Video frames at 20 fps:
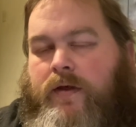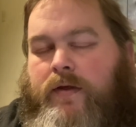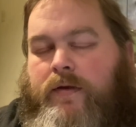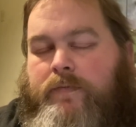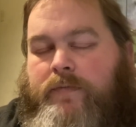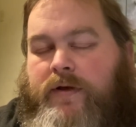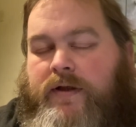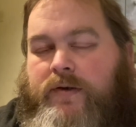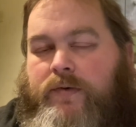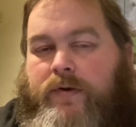
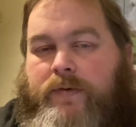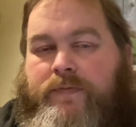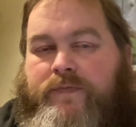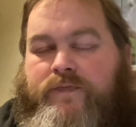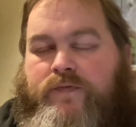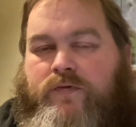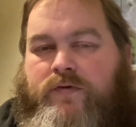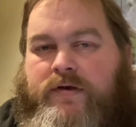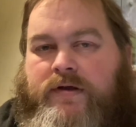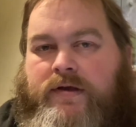But anyway,
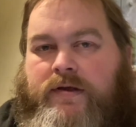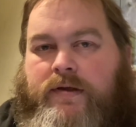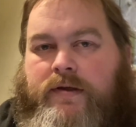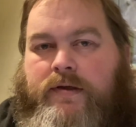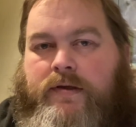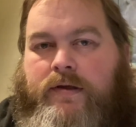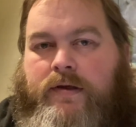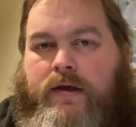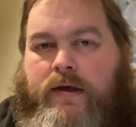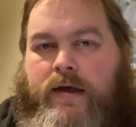before
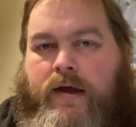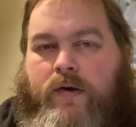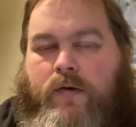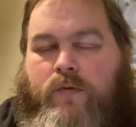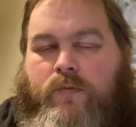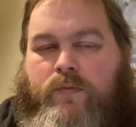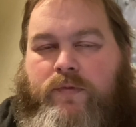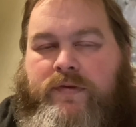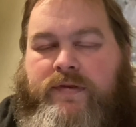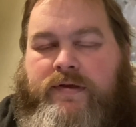I get
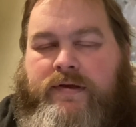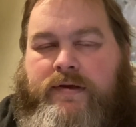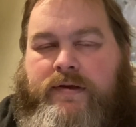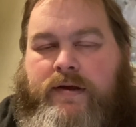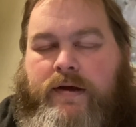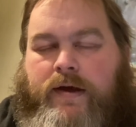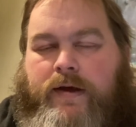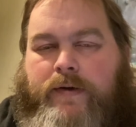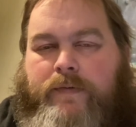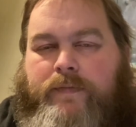on with it,
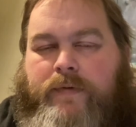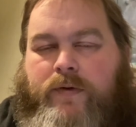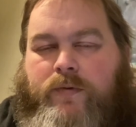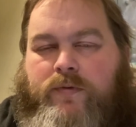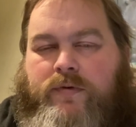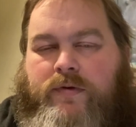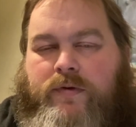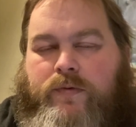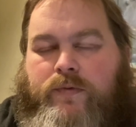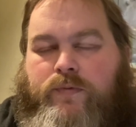I
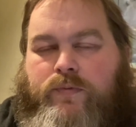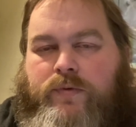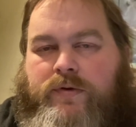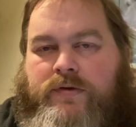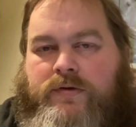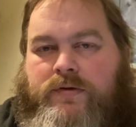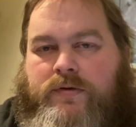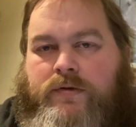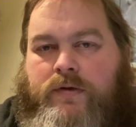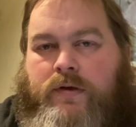want to
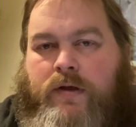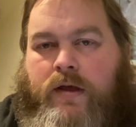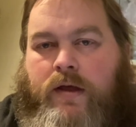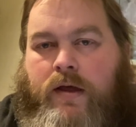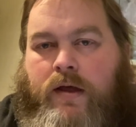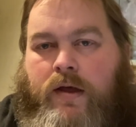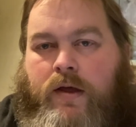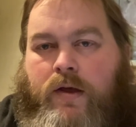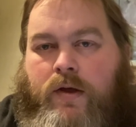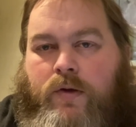
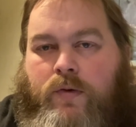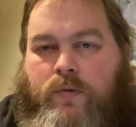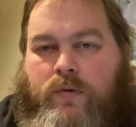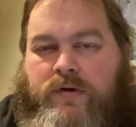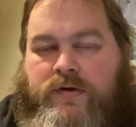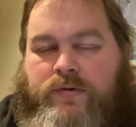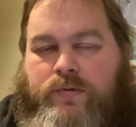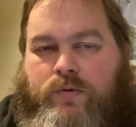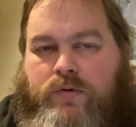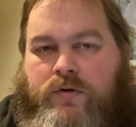
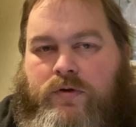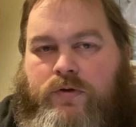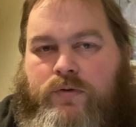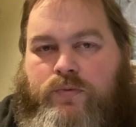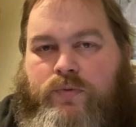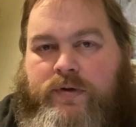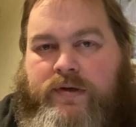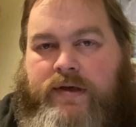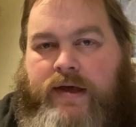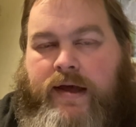wish you all a good
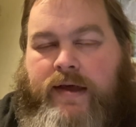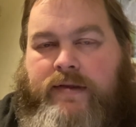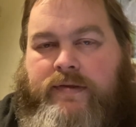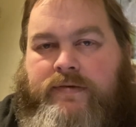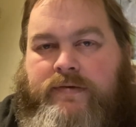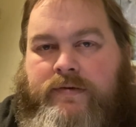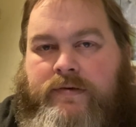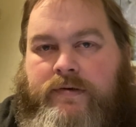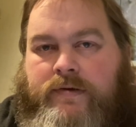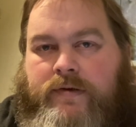
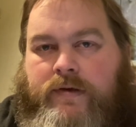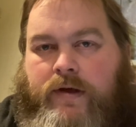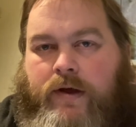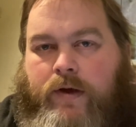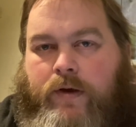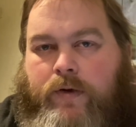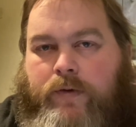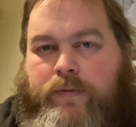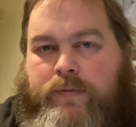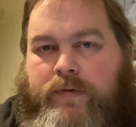weekend.
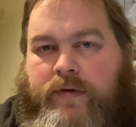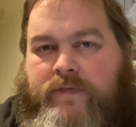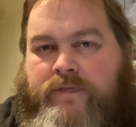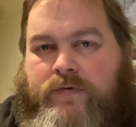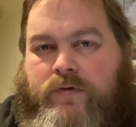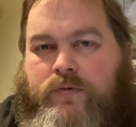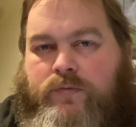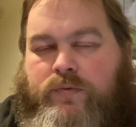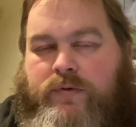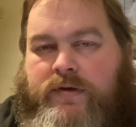I hope you have a
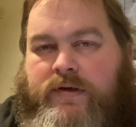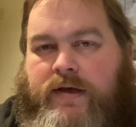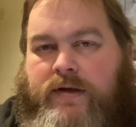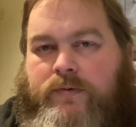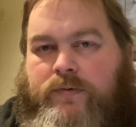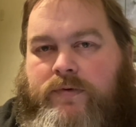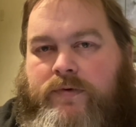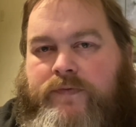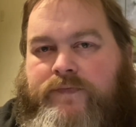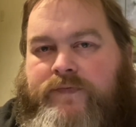good weekend
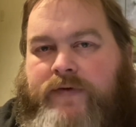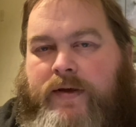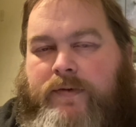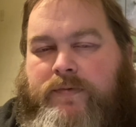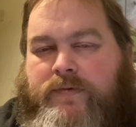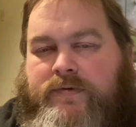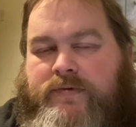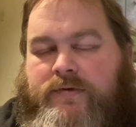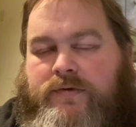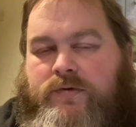with your
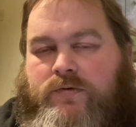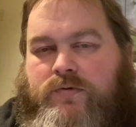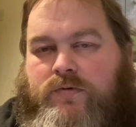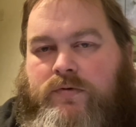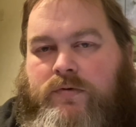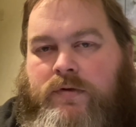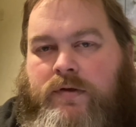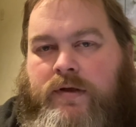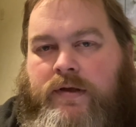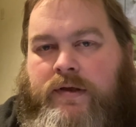families and you're
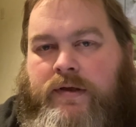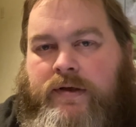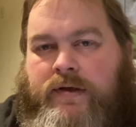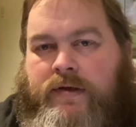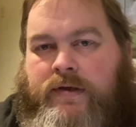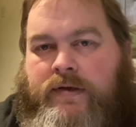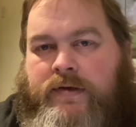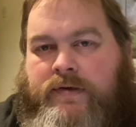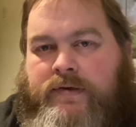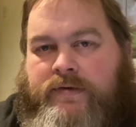all
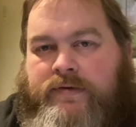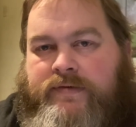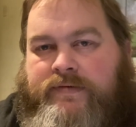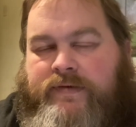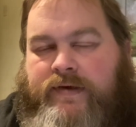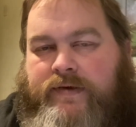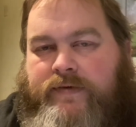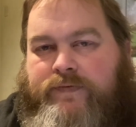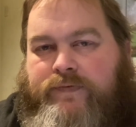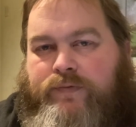
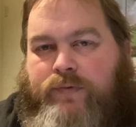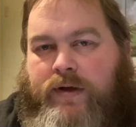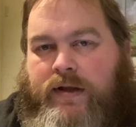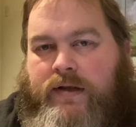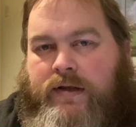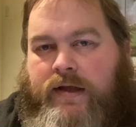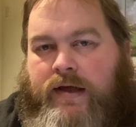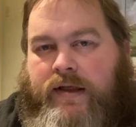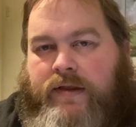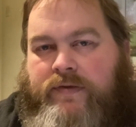safe, well,
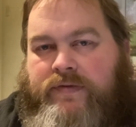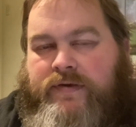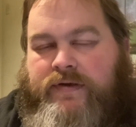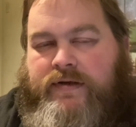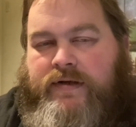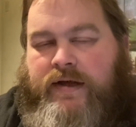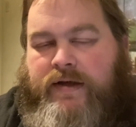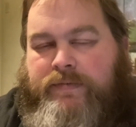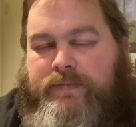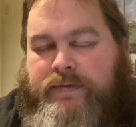healthy and
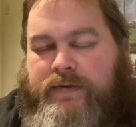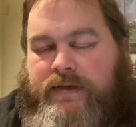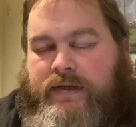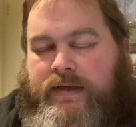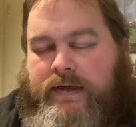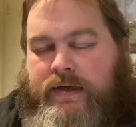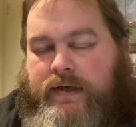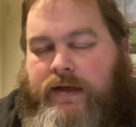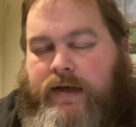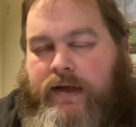happy,
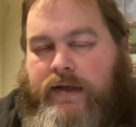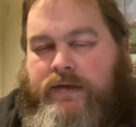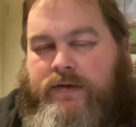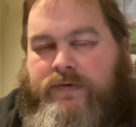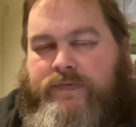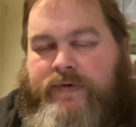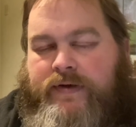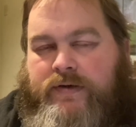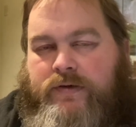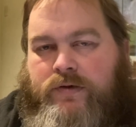and
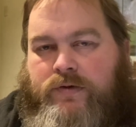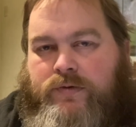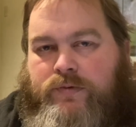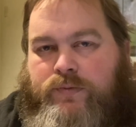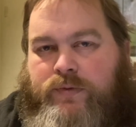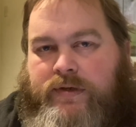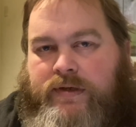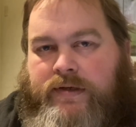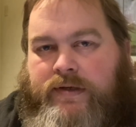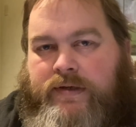you've had a good
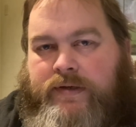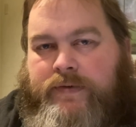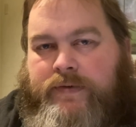week.